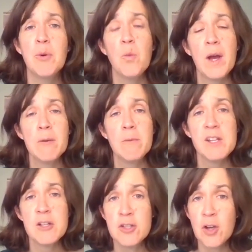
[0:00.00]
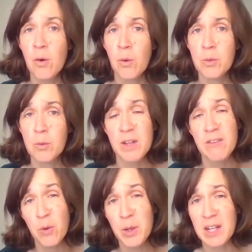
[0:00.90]
But when we don't, we
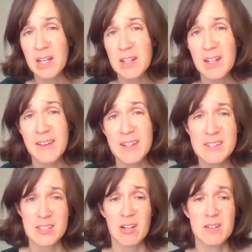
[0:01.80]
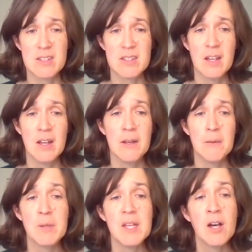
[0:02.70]
avoid it. And that sucks,
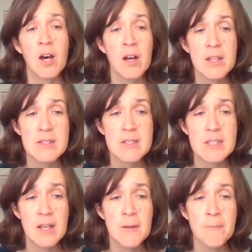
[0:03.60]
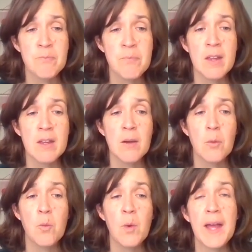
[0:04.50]
because
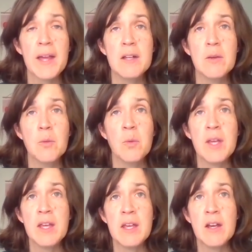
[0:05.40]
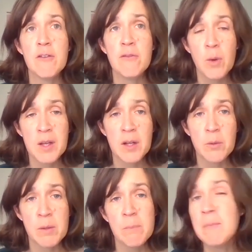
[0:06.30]
when we avoid
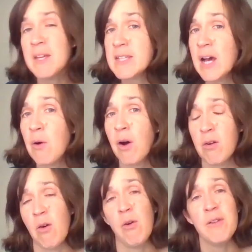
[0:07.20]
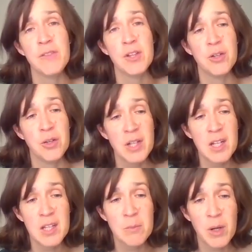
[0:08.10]
it, we miss out on all of the good
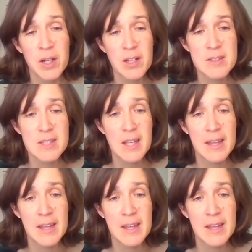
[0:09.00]
it can bring us.